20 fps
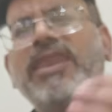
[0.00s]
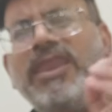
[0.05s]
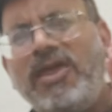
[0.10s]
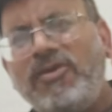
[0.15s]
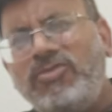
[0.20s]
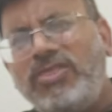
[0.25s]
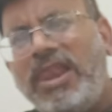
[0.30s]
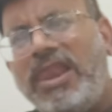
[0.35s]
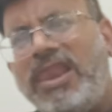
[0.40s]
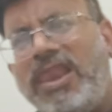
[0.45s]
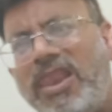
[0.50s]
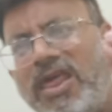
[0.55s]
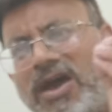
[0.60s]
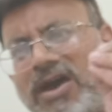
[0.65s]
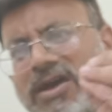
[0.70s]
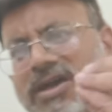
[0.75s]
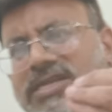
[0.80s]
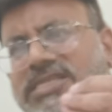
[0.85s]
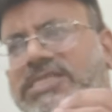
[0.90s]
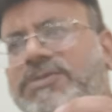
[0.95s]
Now the
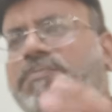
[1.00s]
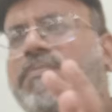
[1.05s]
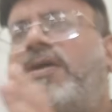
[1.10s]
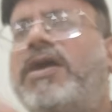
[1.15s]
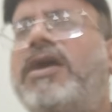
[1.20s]
last